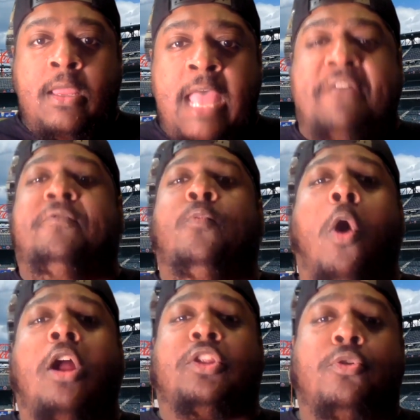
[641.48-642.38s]
have
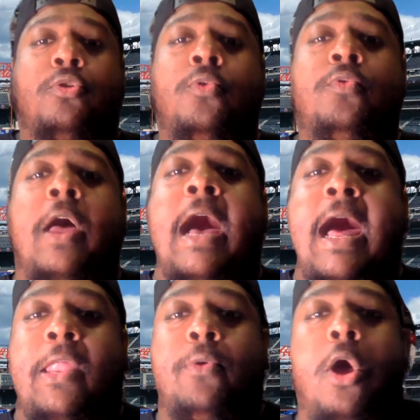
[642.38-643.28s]
walked through the
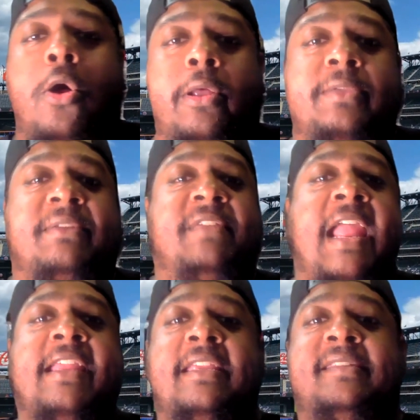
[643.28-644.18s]
hallowed halls of
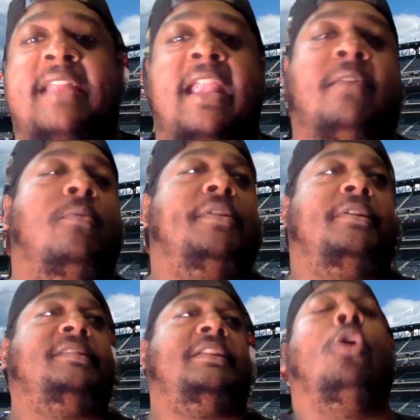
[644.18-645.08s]
Yankee Stadium, whether
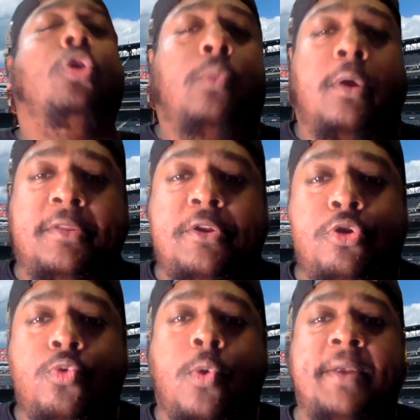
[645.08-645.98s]
it's the old one or the
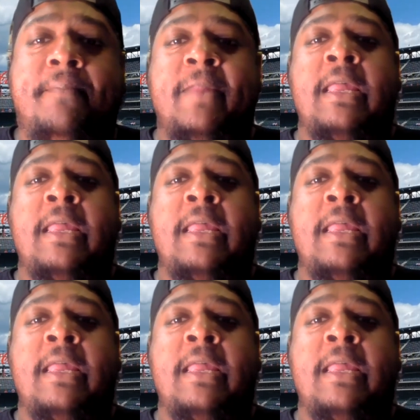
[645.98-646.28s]
new one,